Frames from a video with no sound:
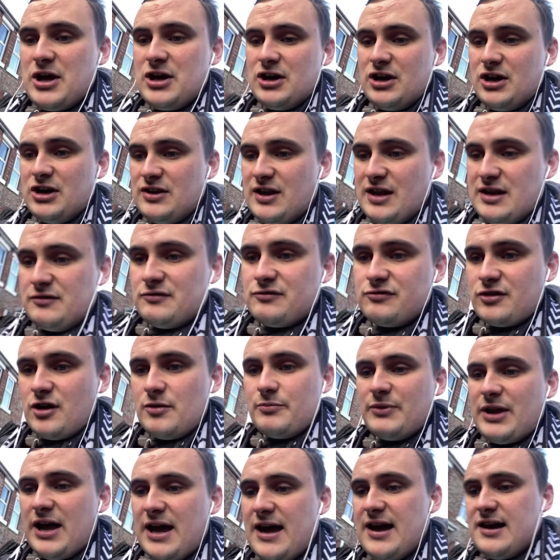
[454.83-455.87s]
Uh, then
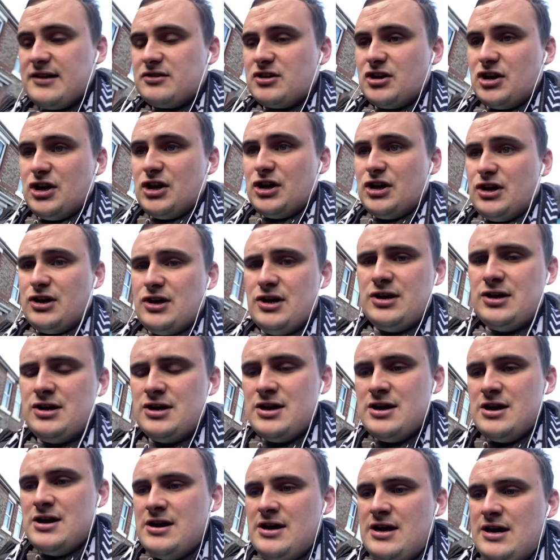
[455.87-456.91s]
from there, the
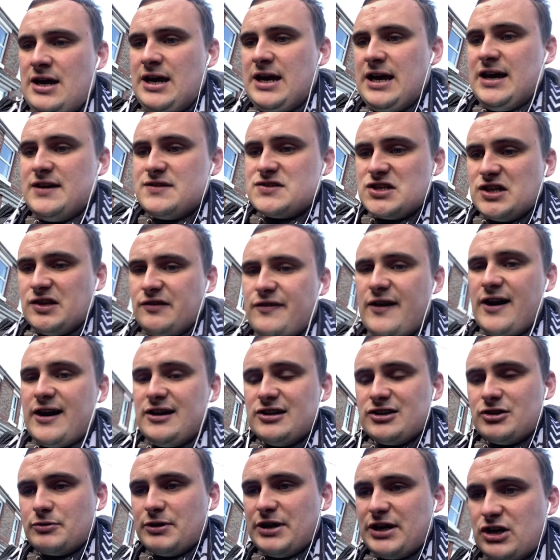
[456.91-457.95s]
AFC
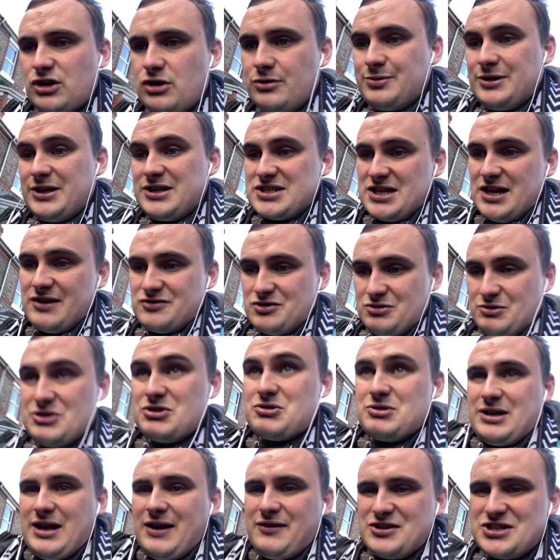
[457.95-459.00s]
Fylde away a couple of weeks after, which
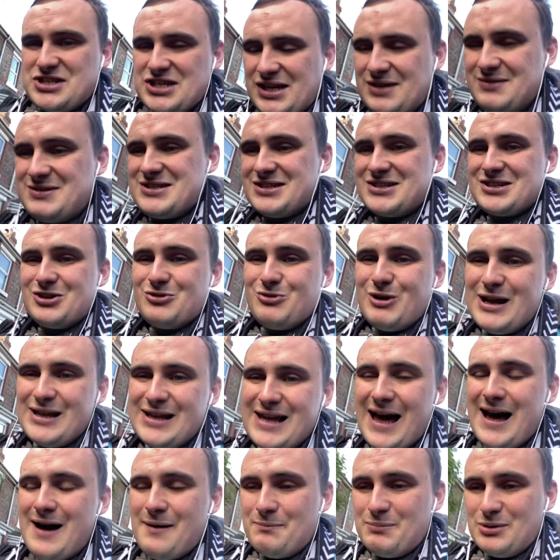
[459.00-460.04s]
we never seem to do well at.